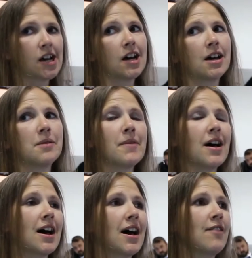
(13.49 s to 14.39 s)

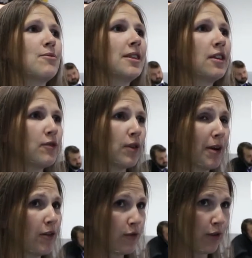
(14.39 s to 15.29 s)
I've been there for
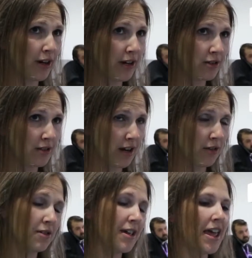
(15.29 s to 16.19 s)
about 4 years
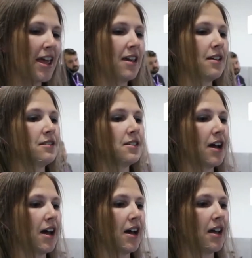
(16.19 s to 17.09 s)
now, and
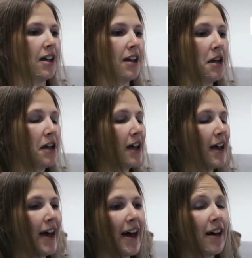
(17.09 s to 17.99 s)
I
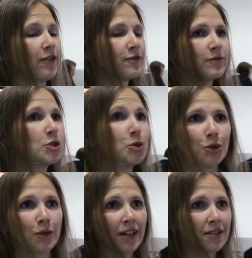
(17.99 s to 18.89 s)
have
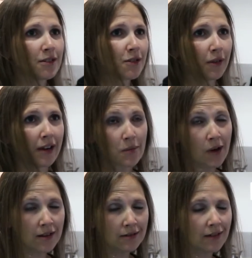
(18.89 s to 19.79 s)
2 kids, 3 and
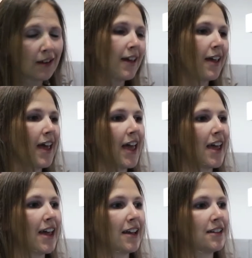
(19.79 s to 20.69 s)
1,
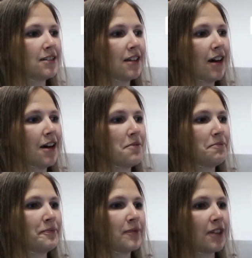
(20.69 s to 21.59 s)
and
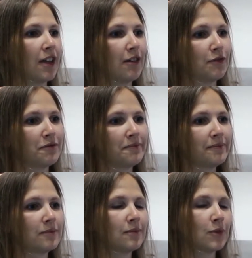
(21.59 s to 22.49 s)
love
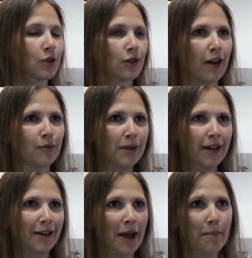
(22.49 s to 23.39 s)
craft
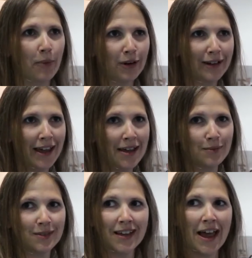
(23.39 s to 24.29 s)
beer and board
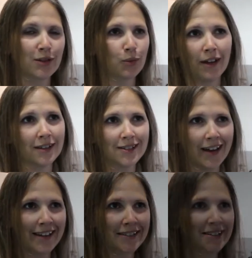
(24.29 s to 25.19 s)
games as well as
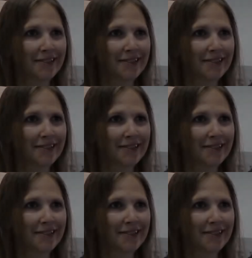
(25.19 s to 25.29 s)
science.